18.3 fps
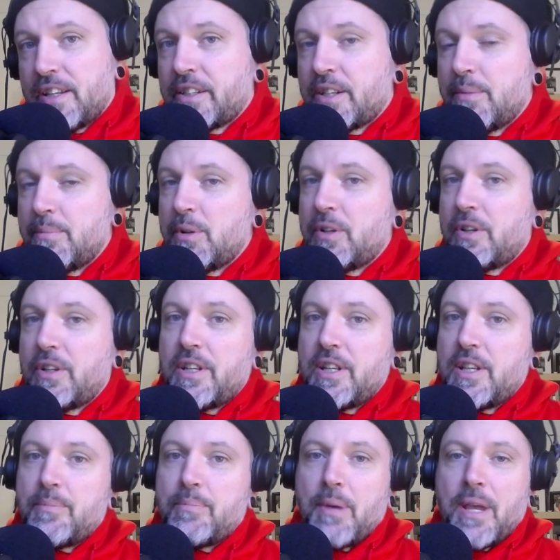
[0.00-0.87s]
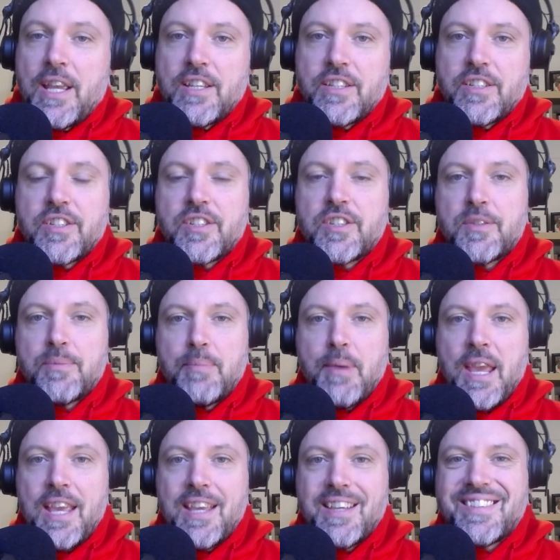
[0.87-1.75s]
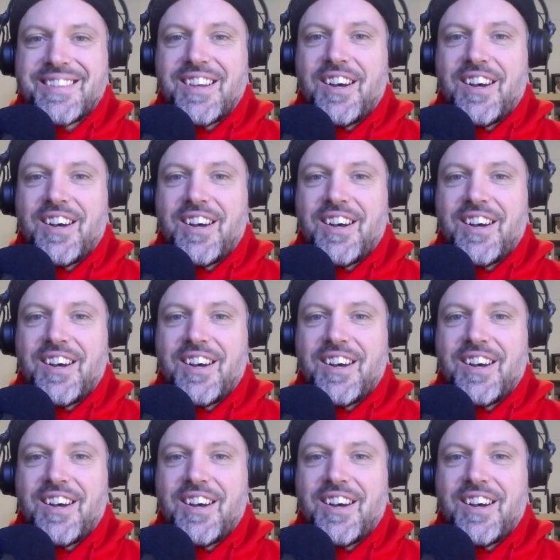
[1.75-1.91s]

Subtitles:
community based space